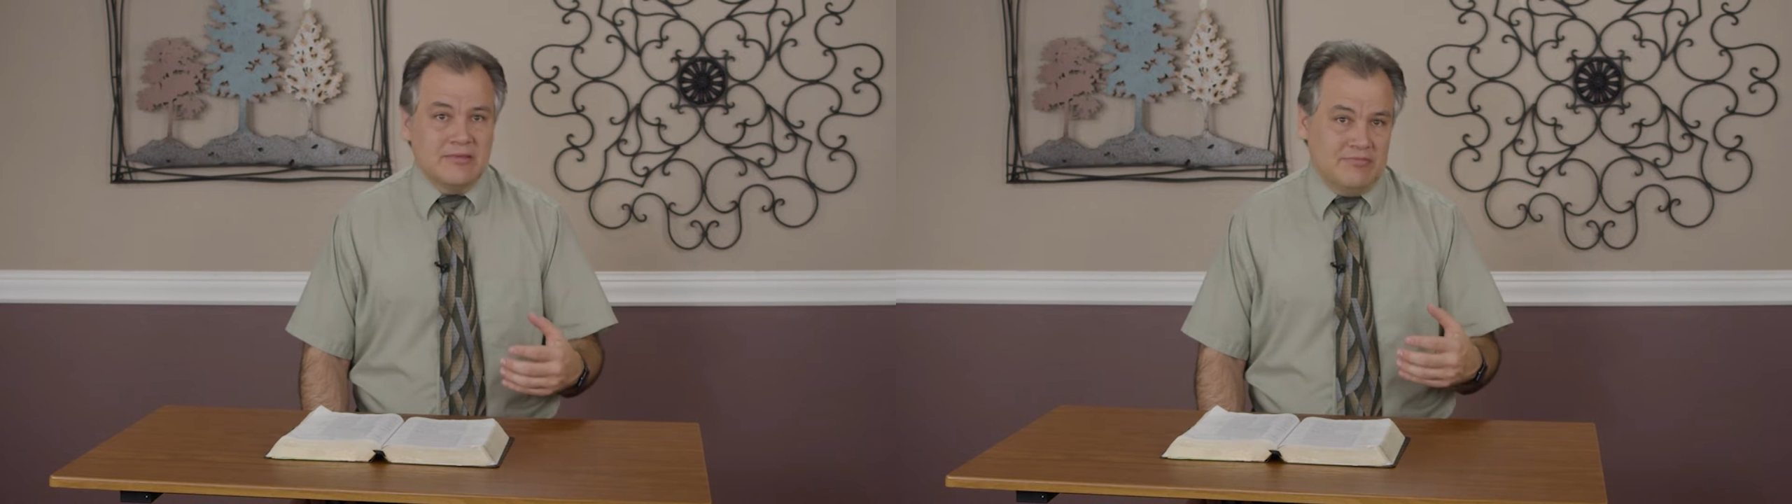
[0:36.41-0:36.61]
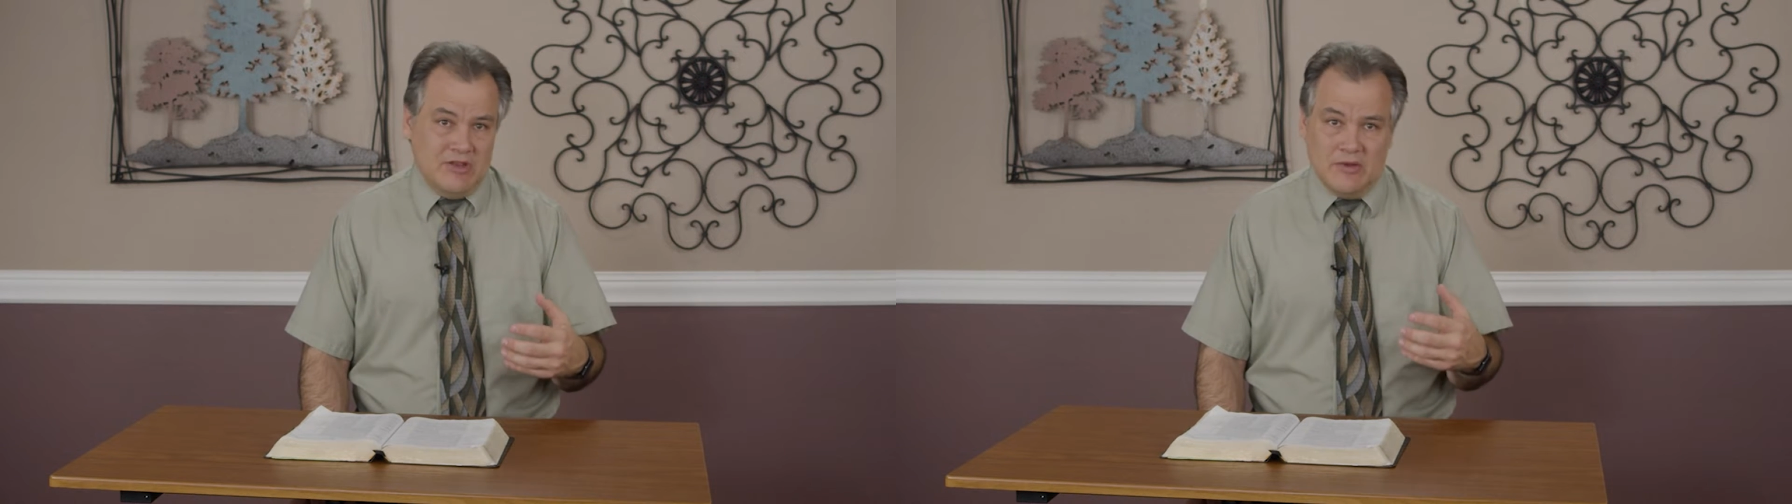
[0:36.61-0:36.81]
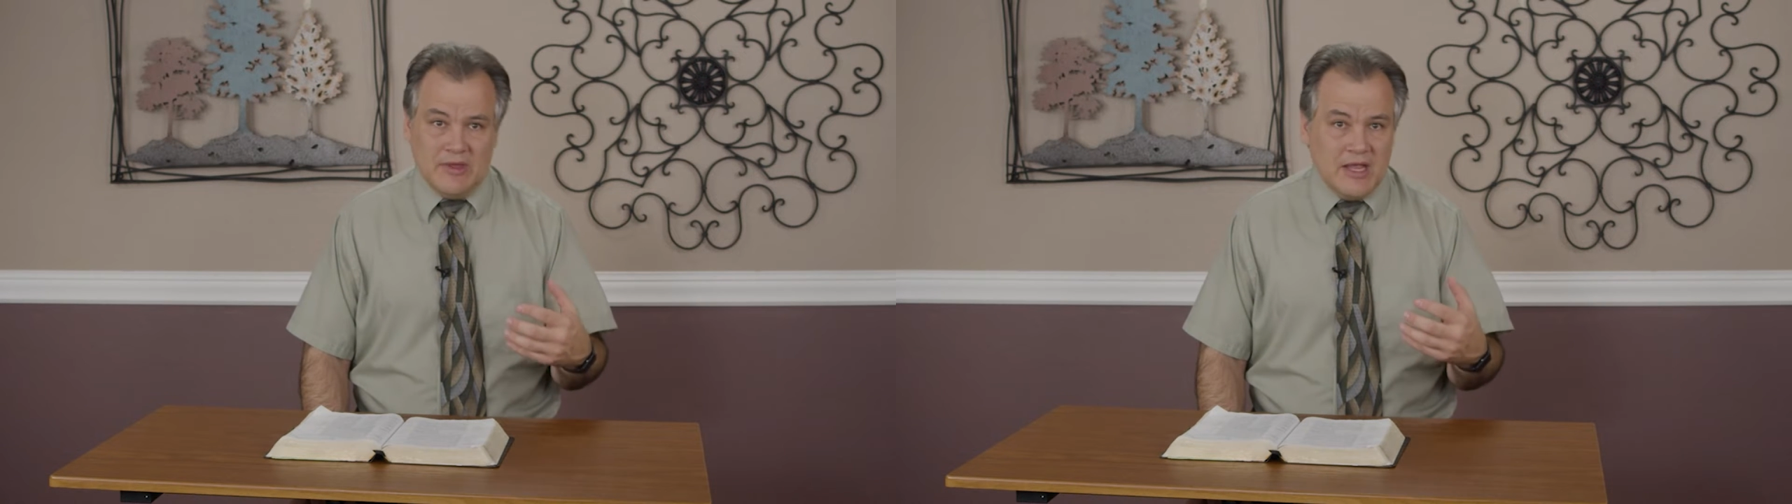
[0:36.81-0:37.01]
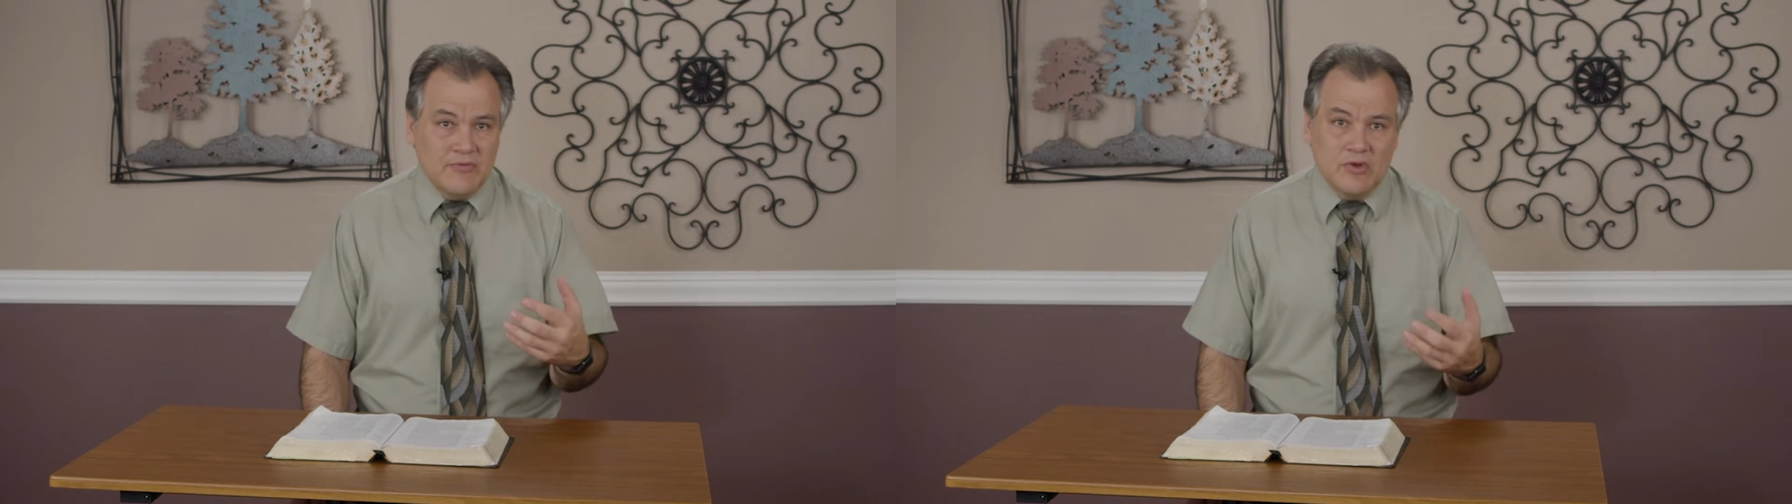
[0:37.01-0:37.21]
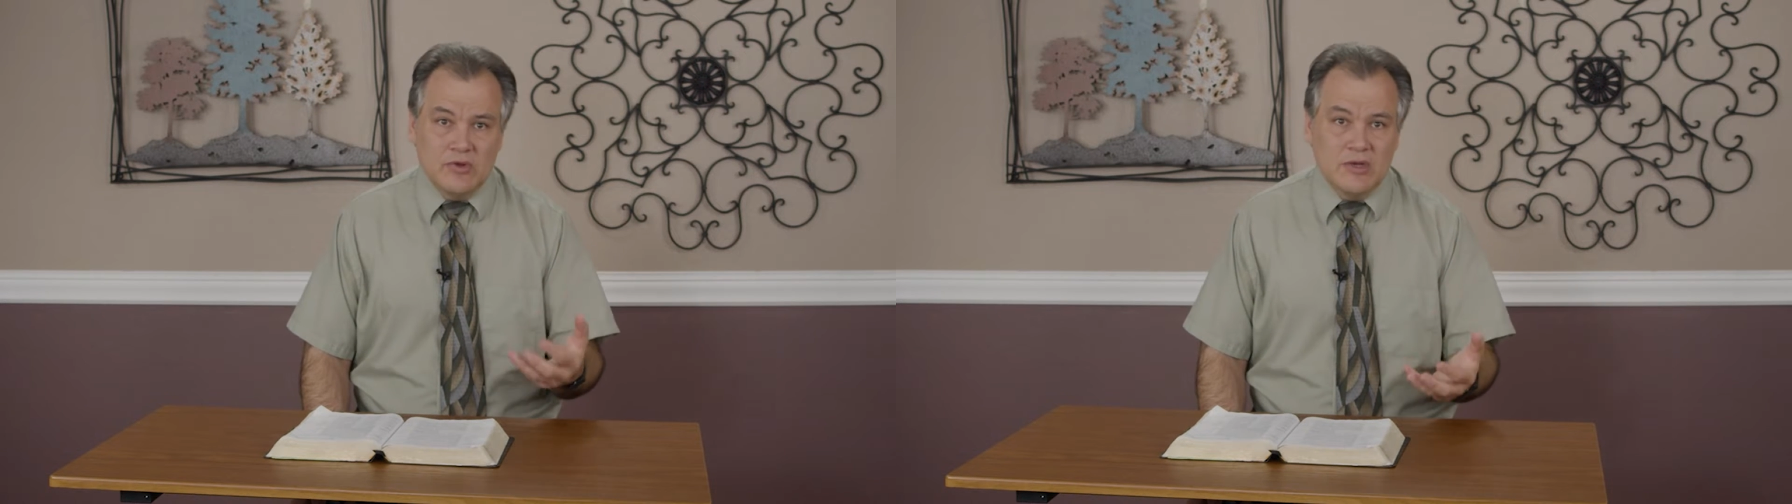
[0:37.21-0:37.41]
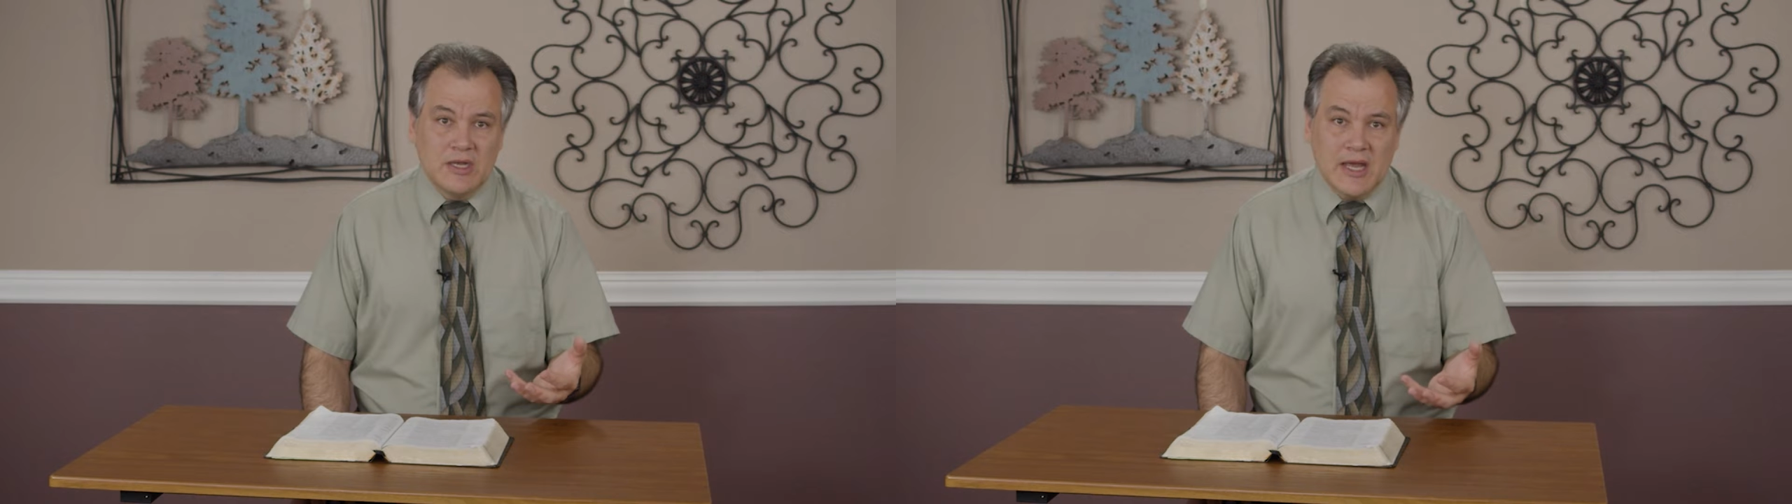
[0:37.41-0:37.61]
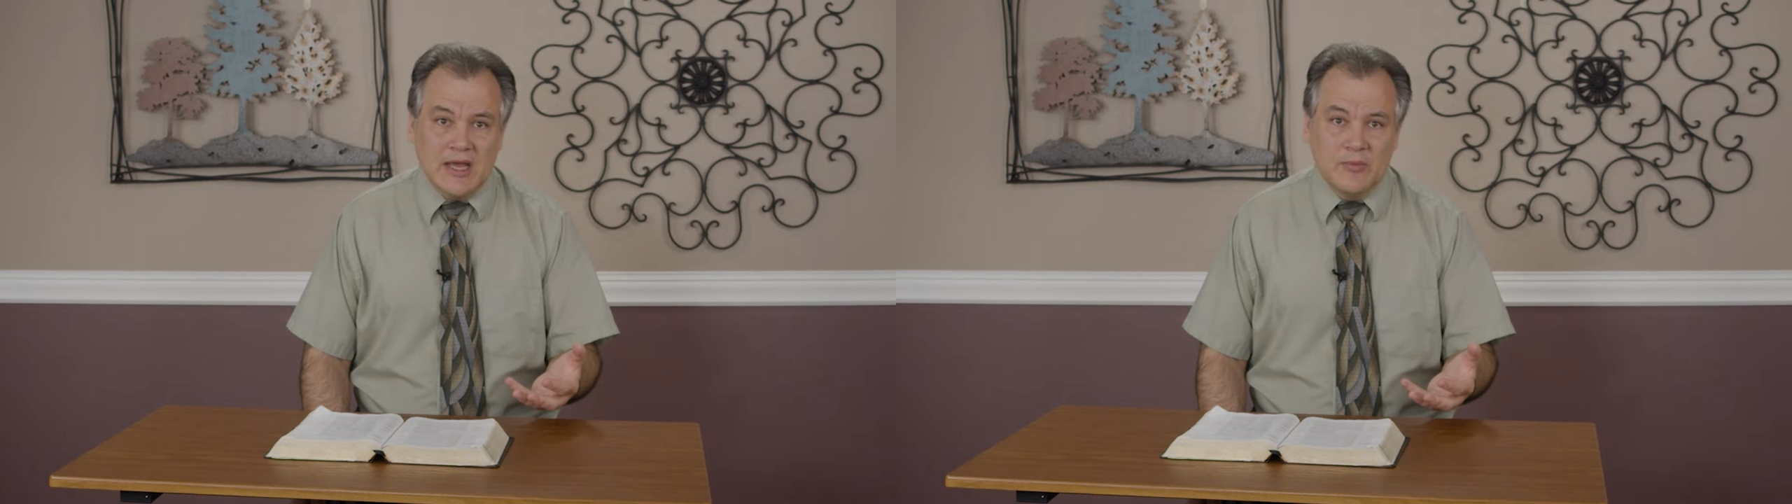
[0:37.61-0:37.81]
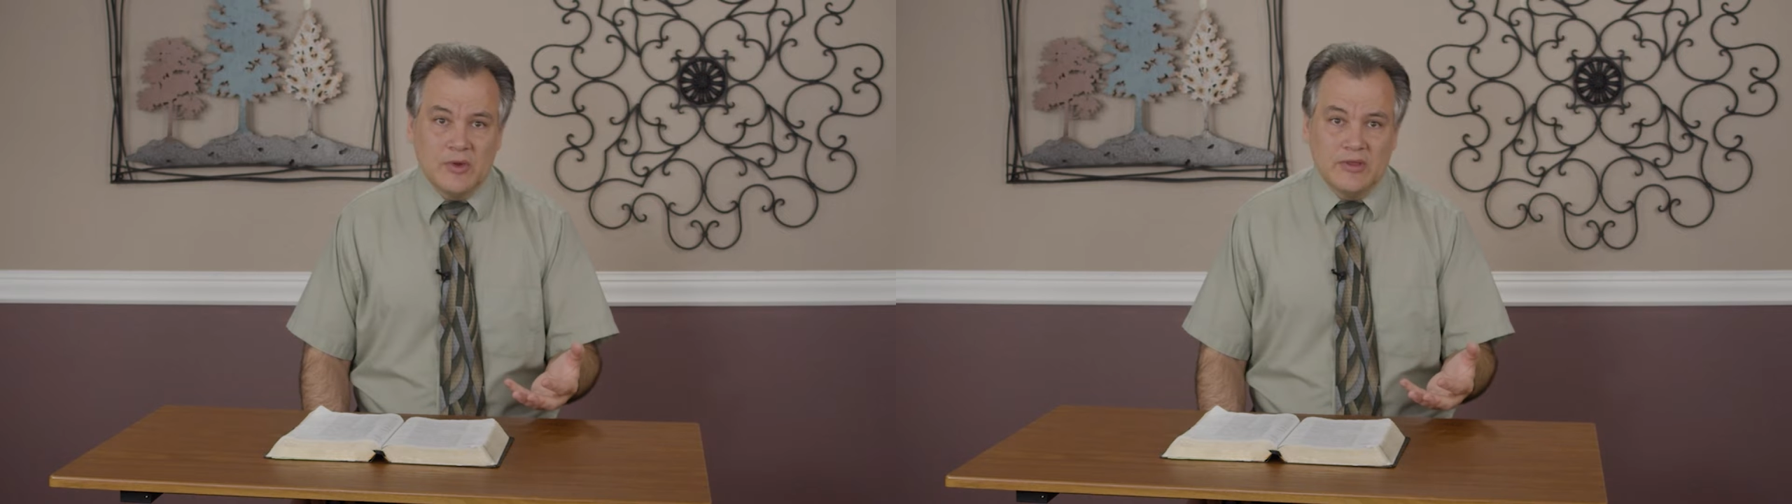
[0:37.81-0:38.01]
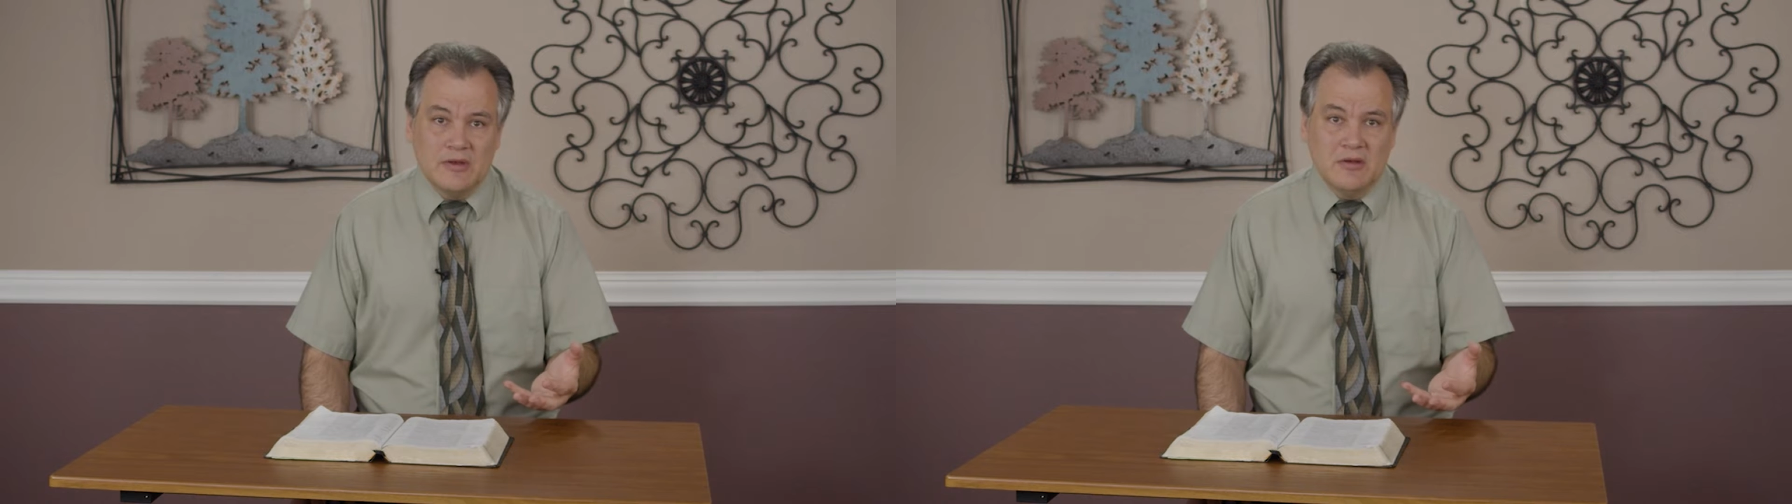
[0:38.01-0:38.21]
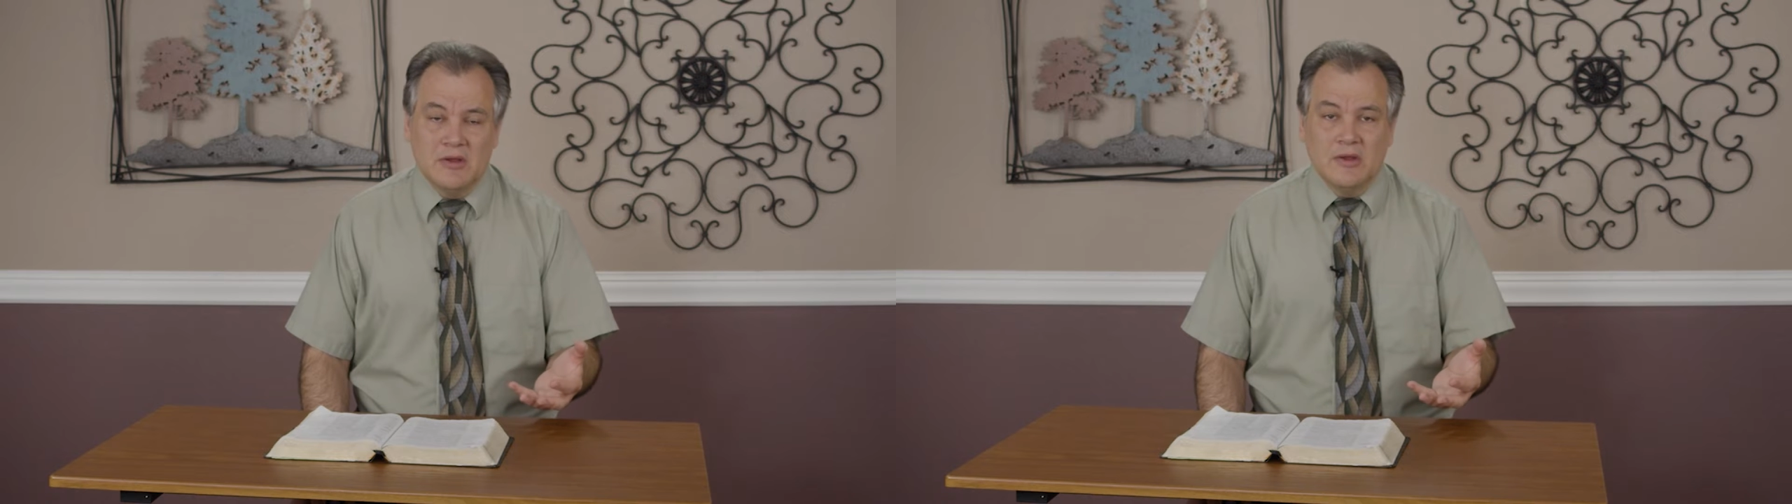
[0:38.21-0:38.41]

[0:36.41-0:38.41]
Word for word: you know, they have a good time with it,